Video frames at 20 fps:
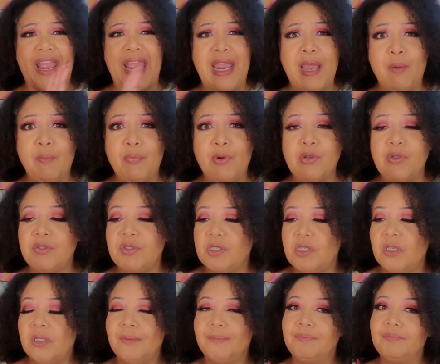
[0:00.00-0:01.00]
ambers,
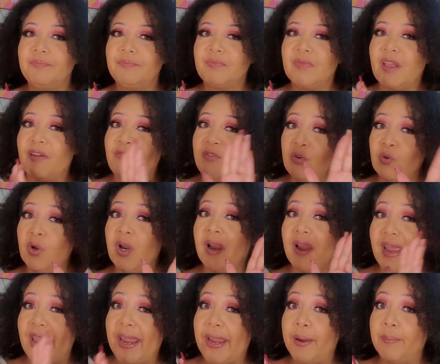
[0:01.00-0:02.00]
if you are
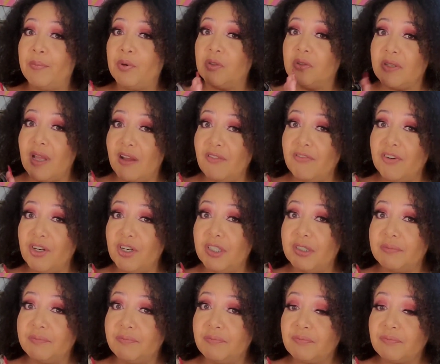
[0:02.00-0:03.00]
an amber lover